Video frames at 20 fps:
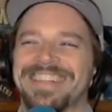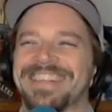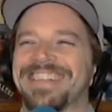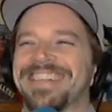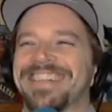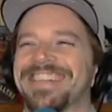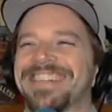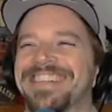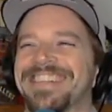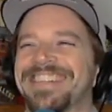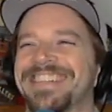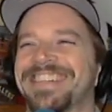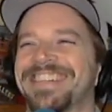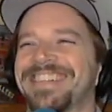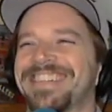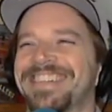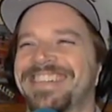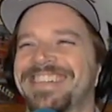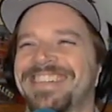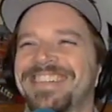
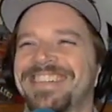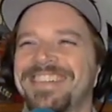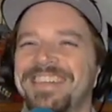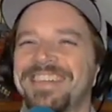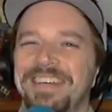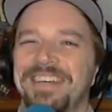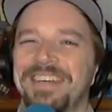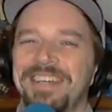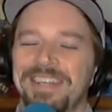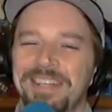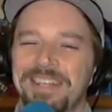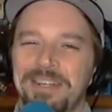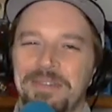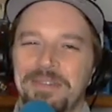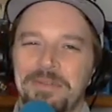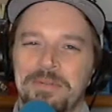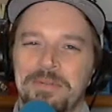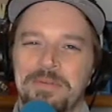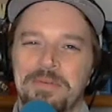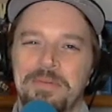
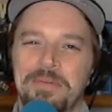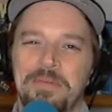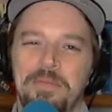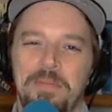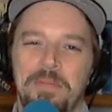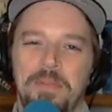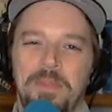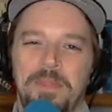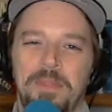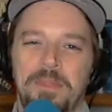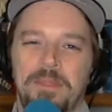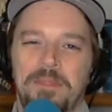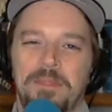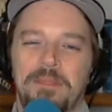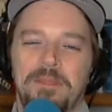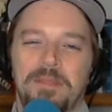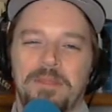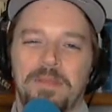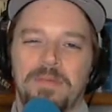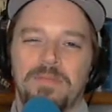
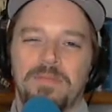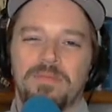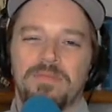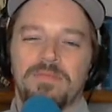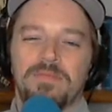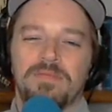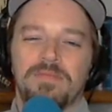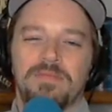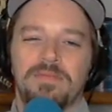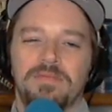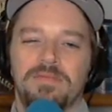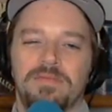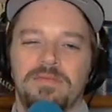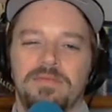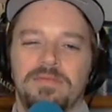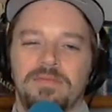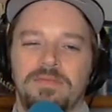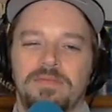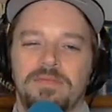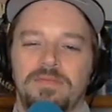
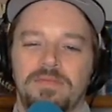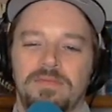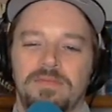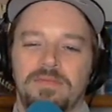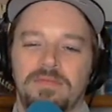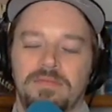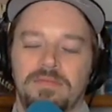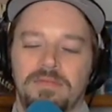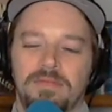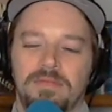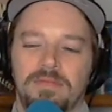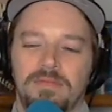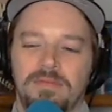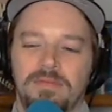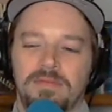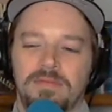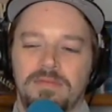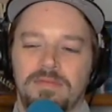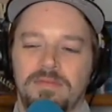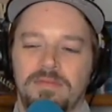
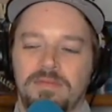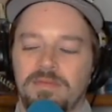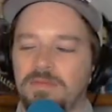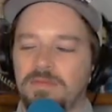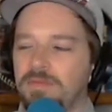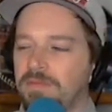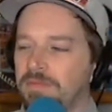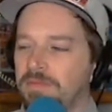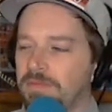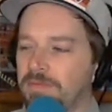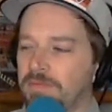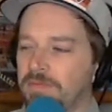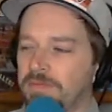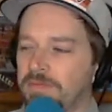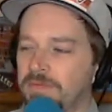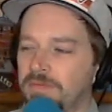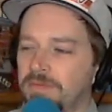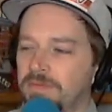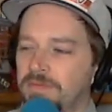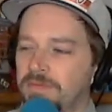
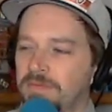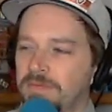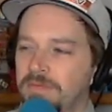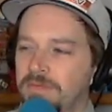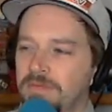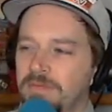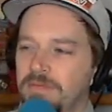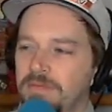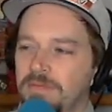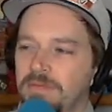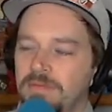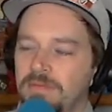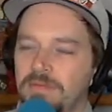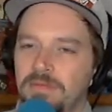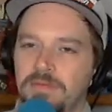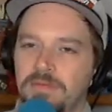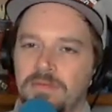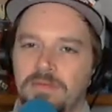The person shown says nothing.